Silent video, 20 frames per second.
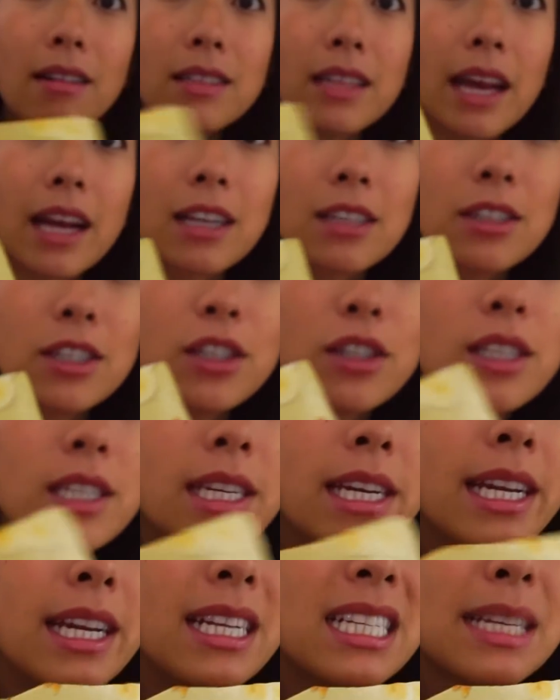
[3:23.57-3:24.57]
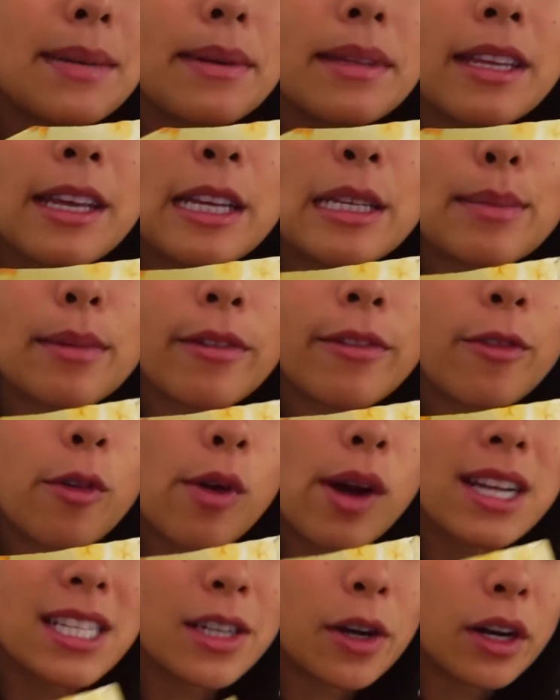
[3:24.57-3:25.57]
I was actually just eating some of these
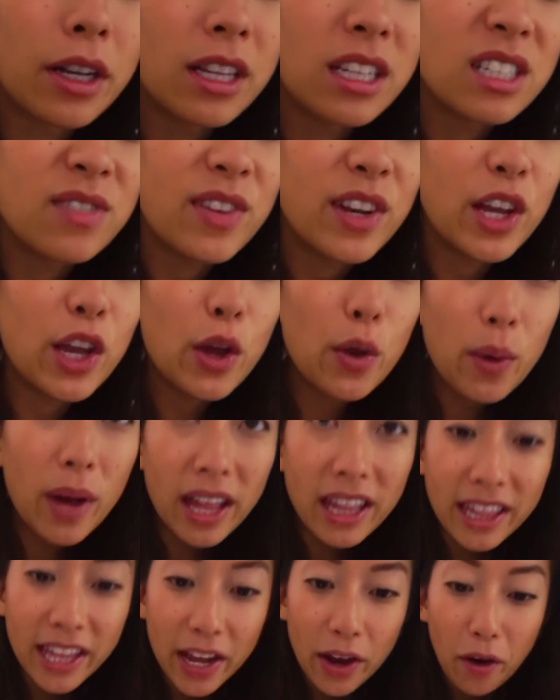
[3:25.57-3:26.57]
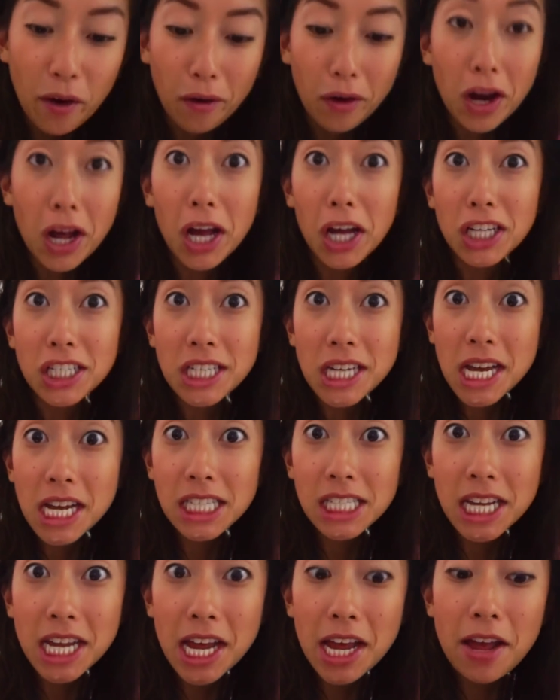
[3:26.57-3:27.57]
before I started this video and they are
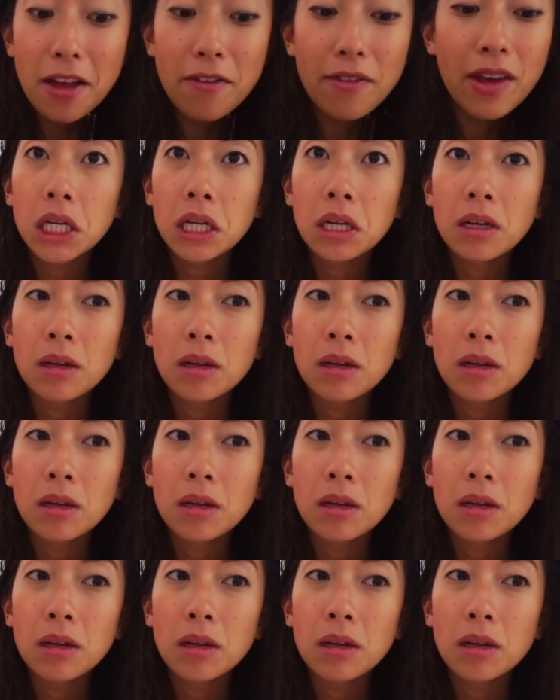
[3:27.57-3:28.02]
addictive.